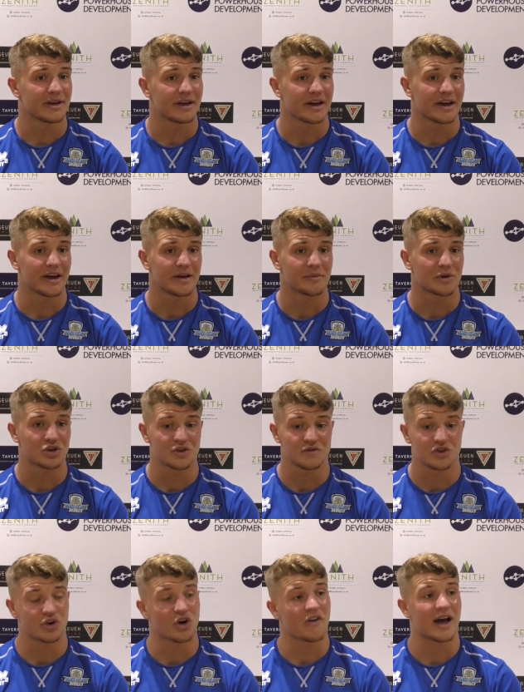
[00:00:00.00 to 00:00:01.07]
because um,
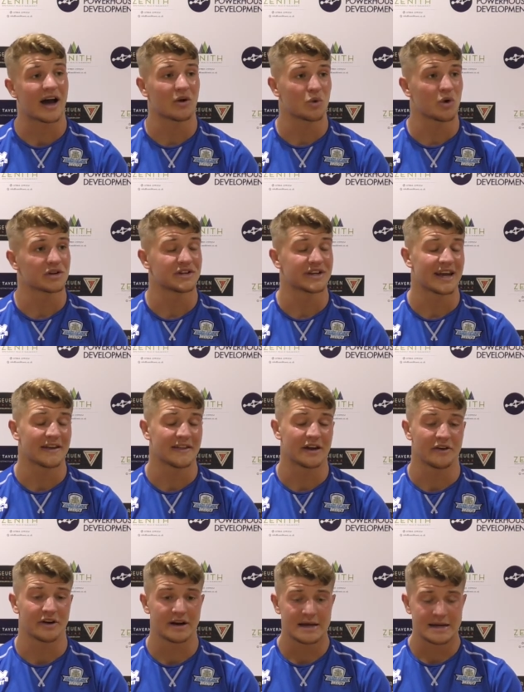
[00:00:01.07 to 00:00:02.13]
you've done all that hard work to get
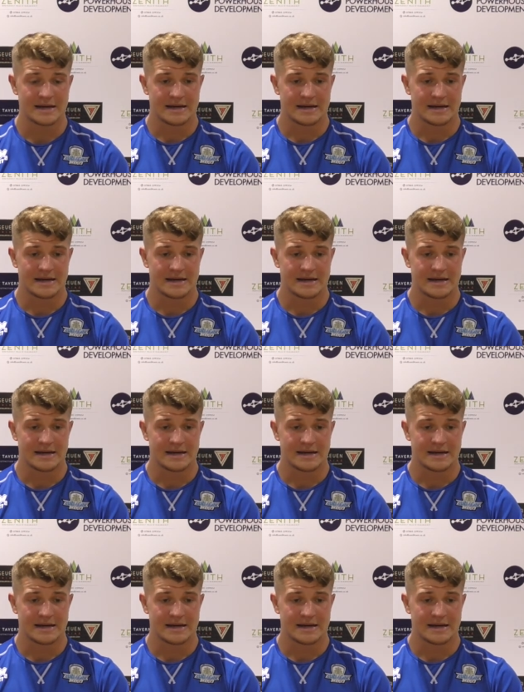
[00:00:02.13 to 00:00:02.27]
there, and